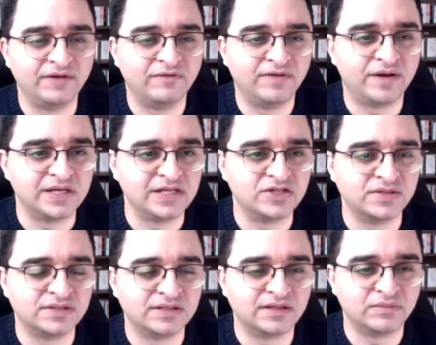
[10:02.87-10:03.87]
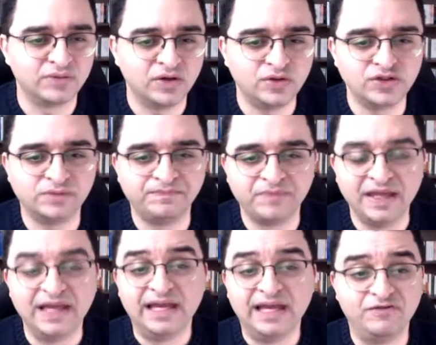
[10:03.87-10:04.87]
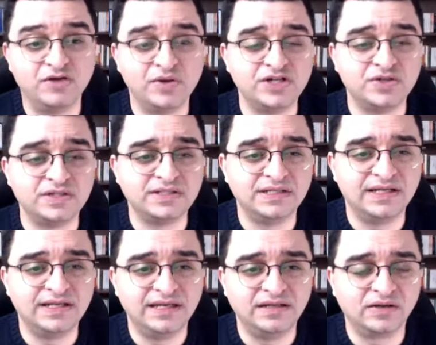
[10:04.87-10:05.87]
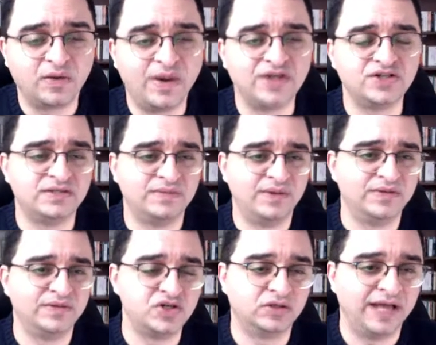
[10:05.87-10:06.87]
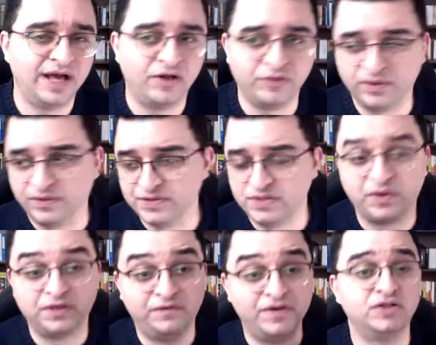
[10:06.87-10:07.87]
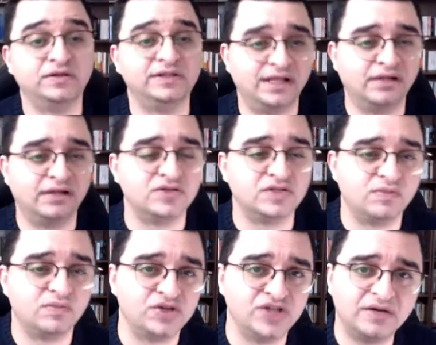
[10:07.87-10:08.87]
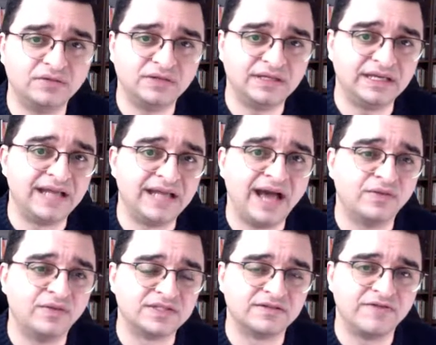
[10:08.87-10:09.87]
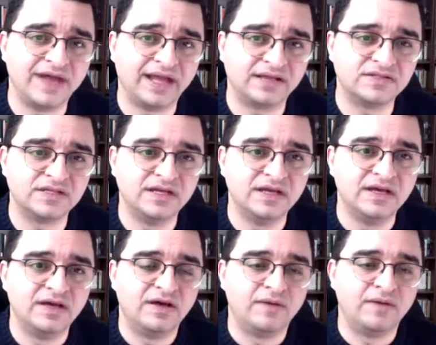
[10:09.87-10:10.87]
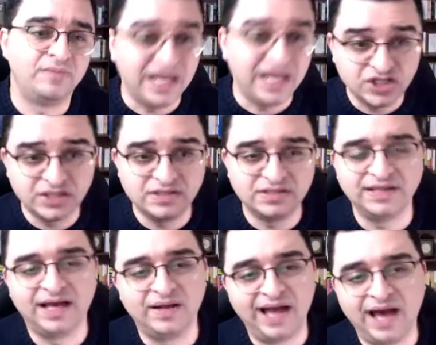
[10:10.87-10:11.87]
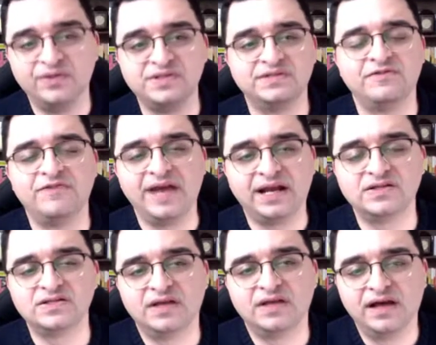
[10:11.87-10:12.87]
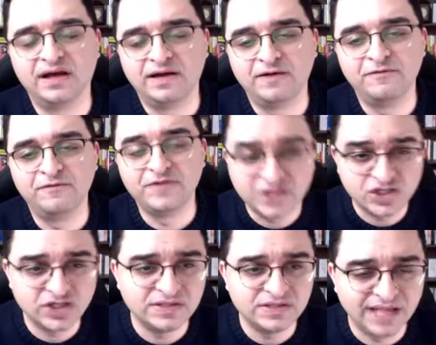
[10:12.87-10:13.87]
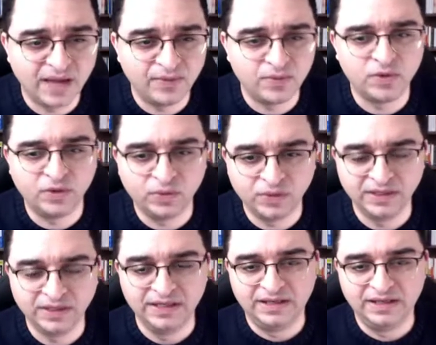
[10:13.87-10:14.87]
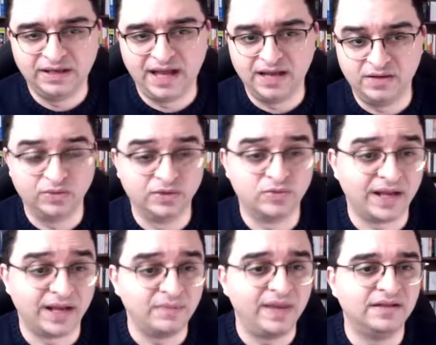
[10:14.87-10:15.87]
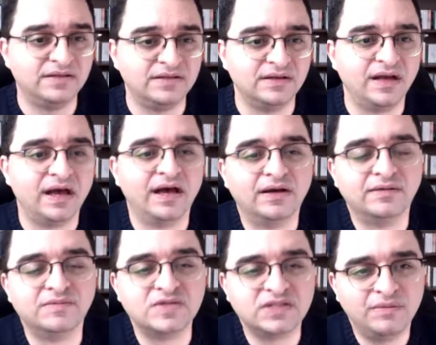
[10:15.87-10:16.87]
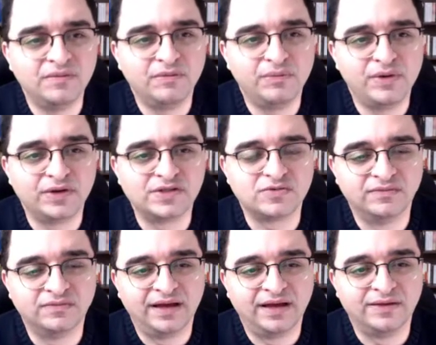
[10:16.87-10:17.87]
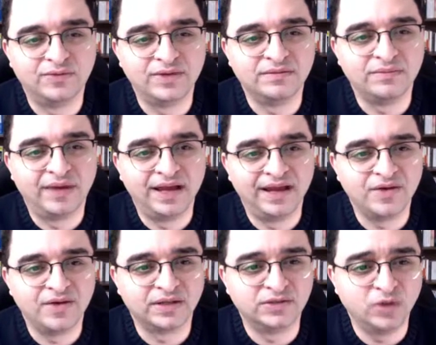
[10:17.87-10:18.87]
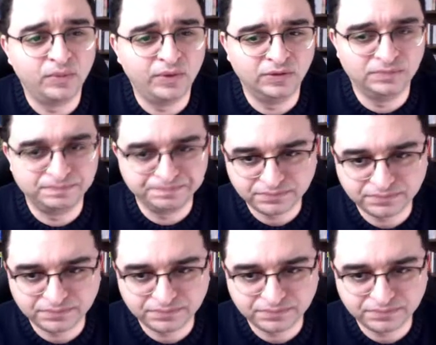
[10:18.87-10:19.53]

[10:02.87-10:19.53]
a very interesting approach. If you're interested in the questions about digital health, but also artificial intelligence more generally, and how this affects patients and that how this affects uh, physicians down the road, I would recommend uh, some books uh, written by Eric Topol.